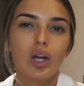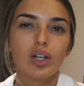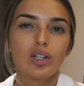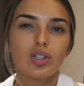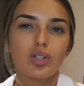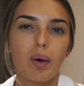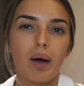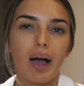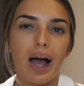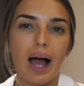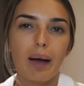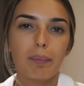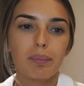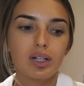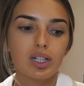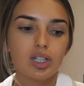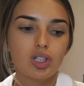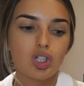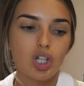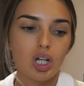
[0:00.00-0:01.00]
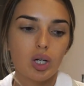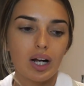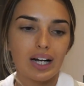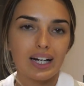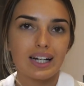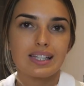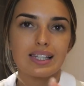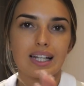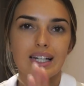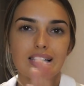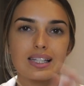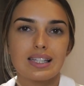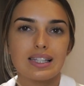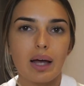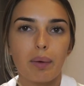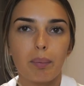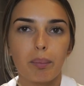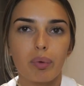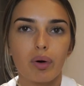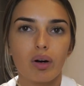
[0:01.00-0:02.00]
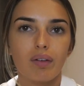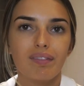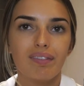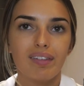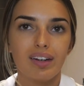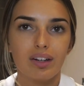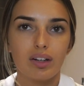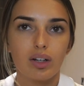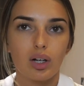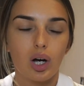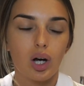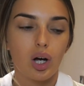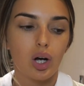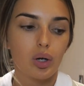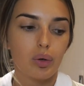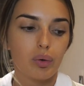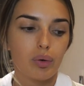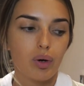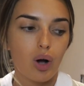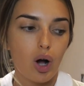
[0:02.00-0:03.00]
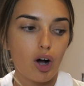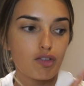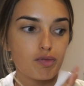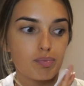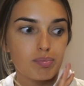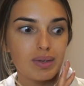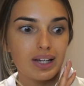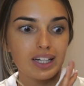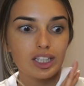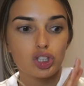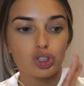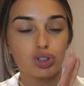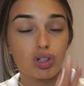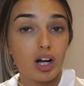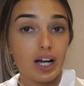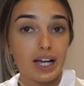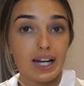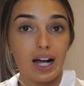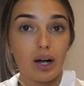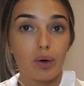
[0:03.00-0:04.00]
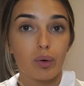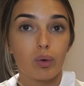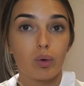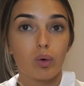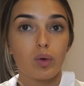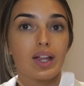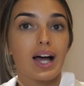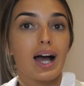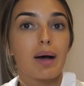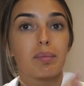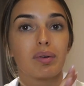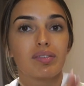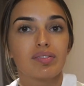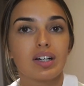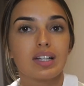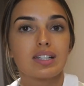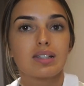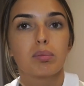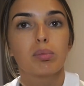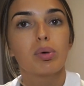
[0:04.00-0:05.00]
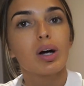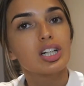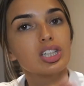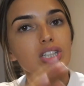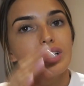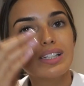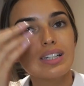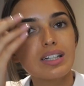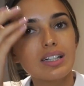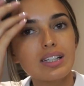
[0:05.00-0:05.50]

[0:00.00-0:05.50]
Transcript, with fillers: So I am going to do, like I said, a separate video of me trying out all that, my first impressions,